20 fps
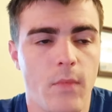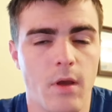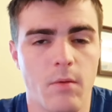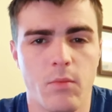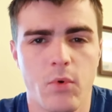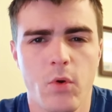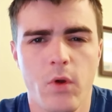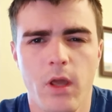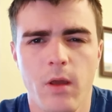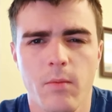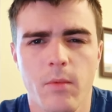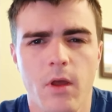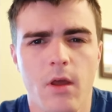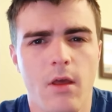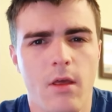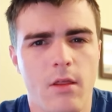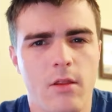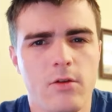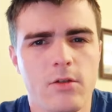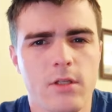boot camp.
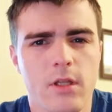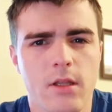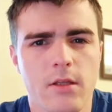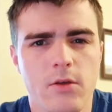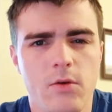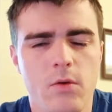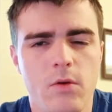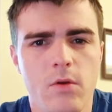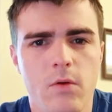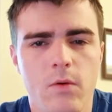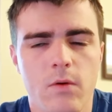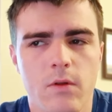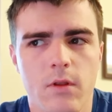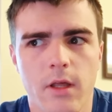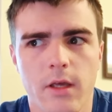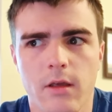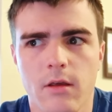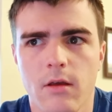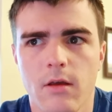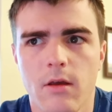There's a lot you do.
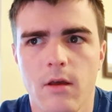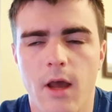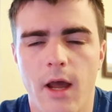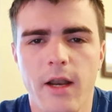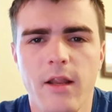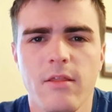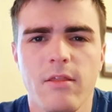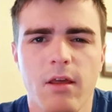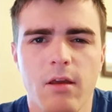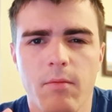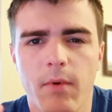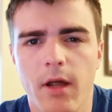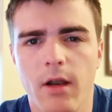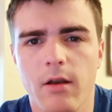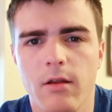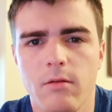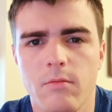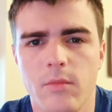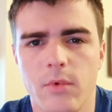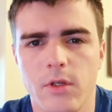Like, I didn't think about
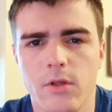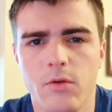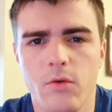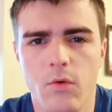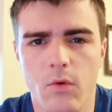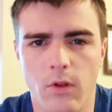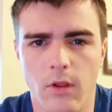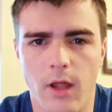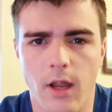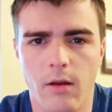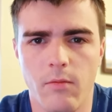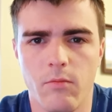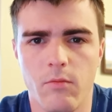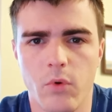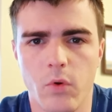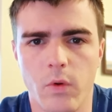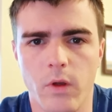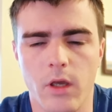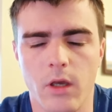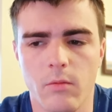it, but you do a lot in
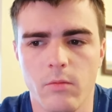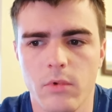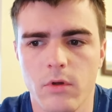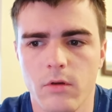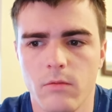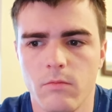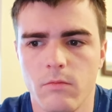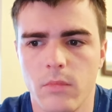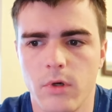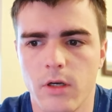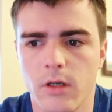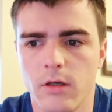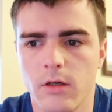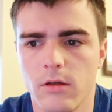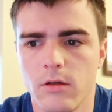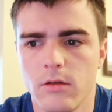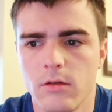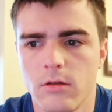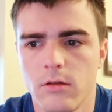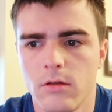boot camp.
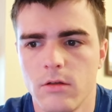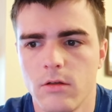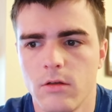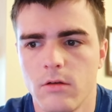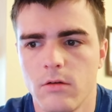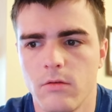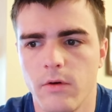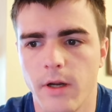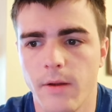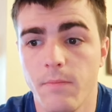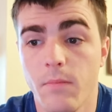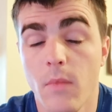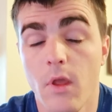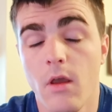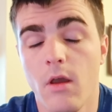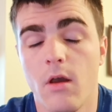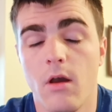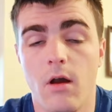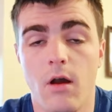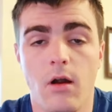But right.
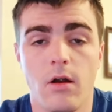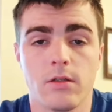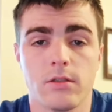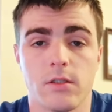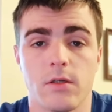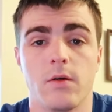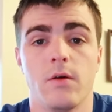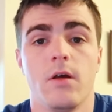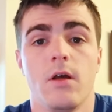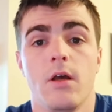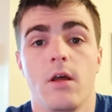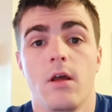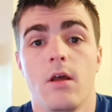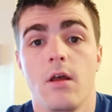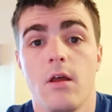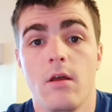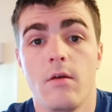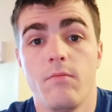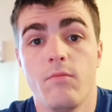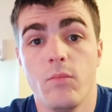So
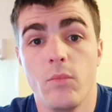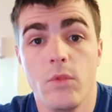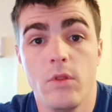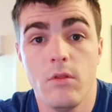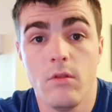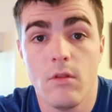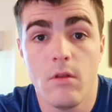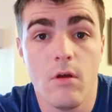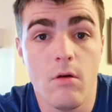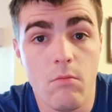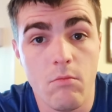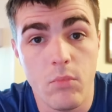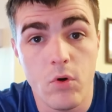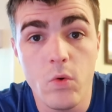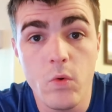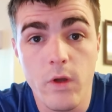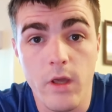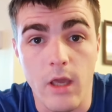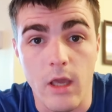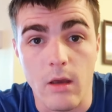
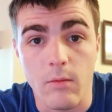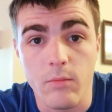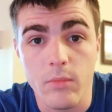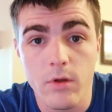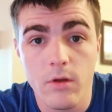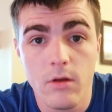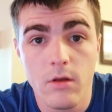boot camp,